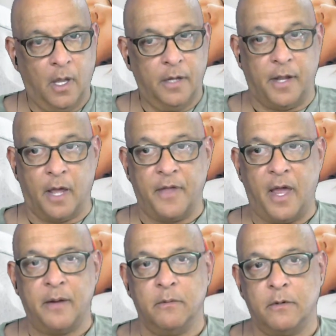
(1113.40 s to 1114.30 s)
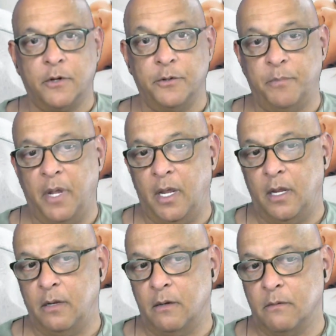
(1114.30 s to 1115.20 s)
Now, that could
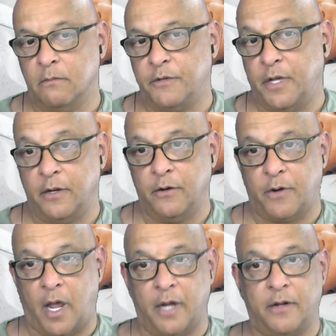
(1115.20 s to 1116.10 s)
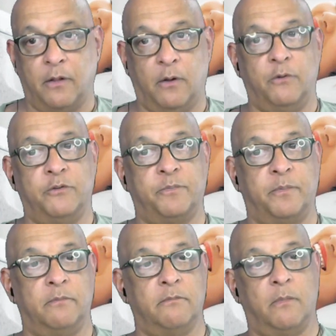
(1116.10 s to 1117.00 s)
mean getting your night clothes
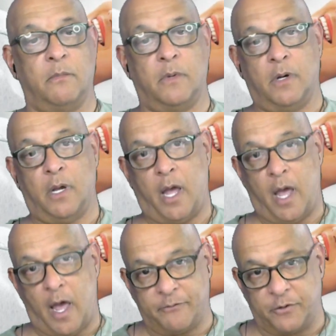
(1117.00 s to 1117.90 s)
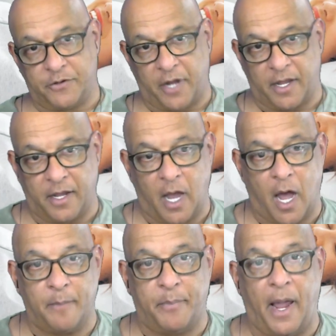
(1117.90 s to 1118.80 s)
after taking a
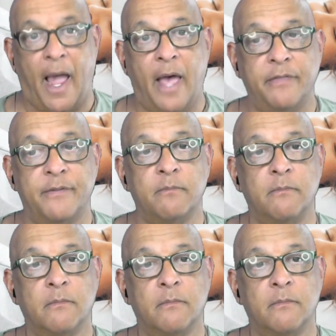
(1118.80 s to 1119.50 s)
hot bath.